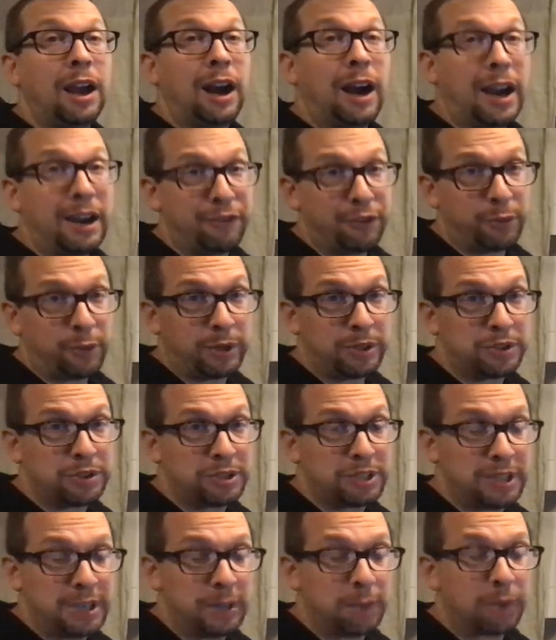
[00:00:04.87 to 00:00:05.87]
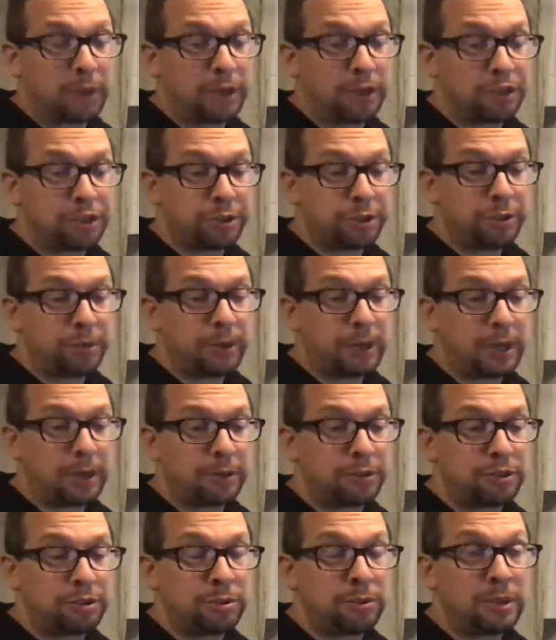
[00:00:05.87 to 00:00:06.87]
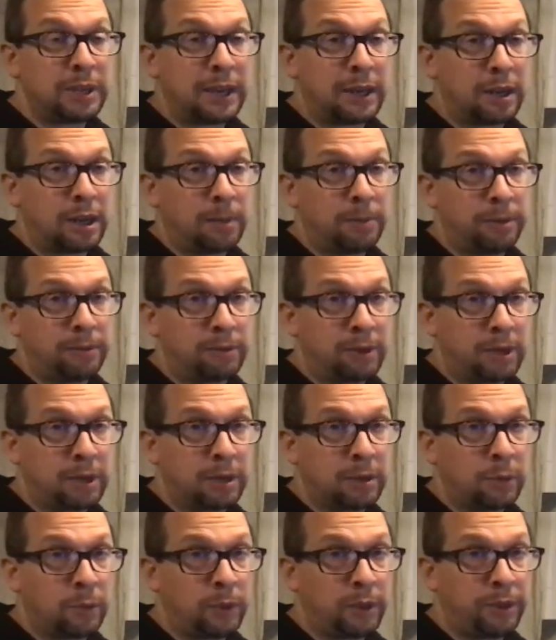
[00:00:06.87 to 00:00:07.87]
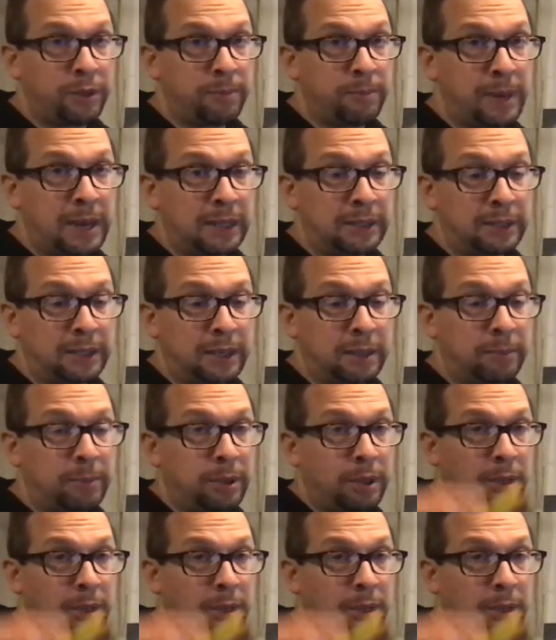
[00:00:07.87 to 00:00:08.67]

Hi everyone, so today we're going to show you how to get up and running with MATLAB